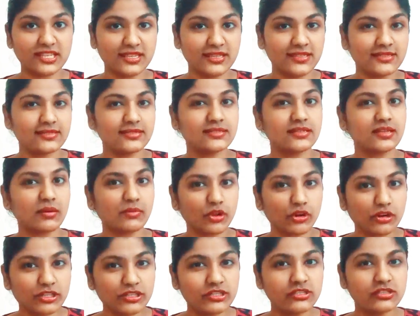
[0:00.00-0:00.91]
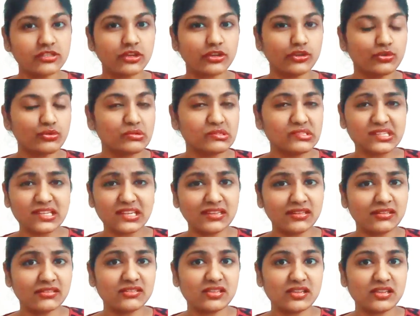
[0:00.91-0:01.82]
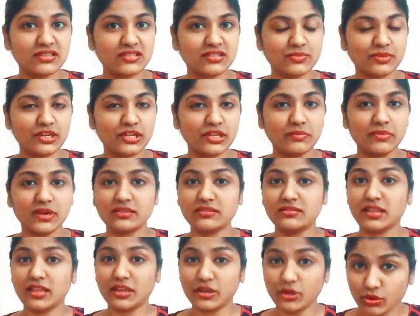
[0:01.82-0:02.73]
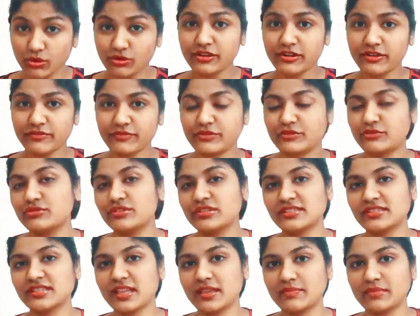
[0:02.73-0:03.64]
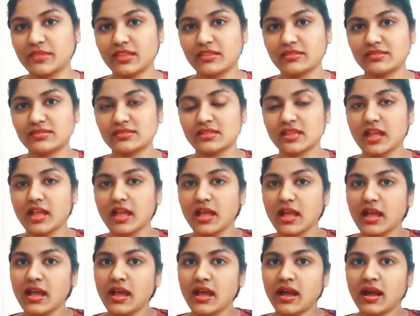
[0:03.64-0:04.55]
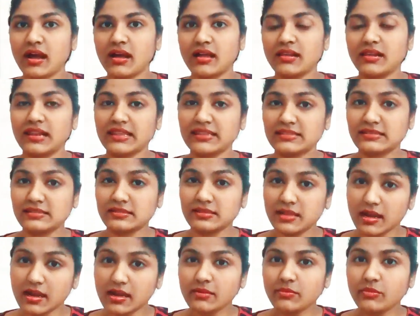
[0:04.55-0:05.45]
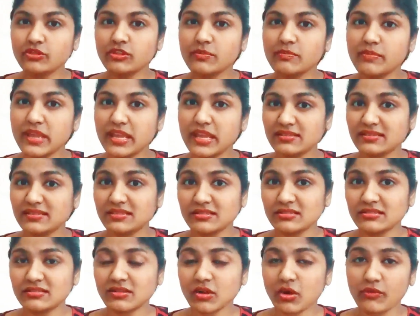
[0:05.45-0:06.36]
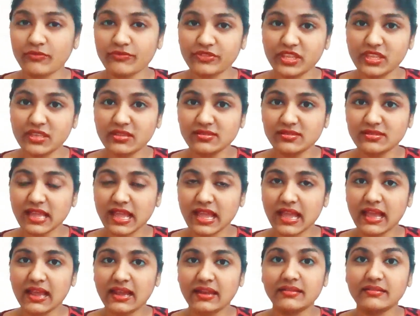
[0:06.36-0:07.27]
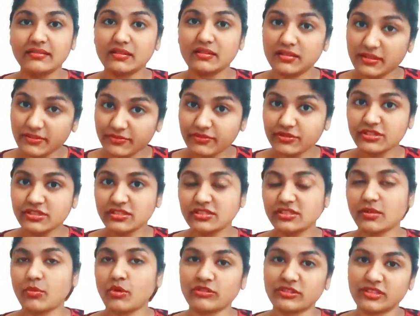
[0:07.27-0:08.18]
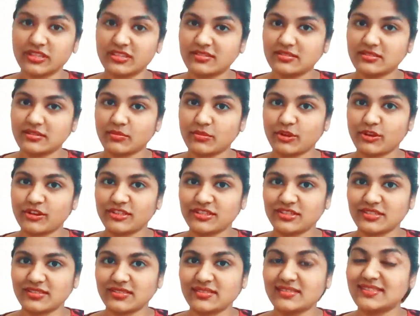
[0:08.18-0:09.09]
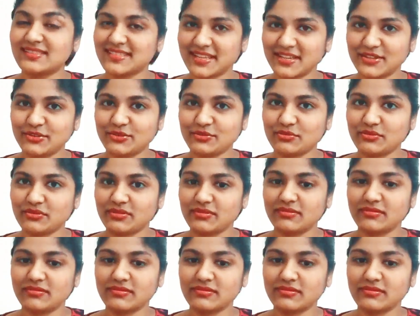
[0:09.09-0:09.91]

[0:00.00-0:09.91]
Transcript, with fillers: these terminologies are used interchangeably, but they don't refer to the same things. Uh, let's learn about the basics of these and the differences among these terminologies. Stay tuned.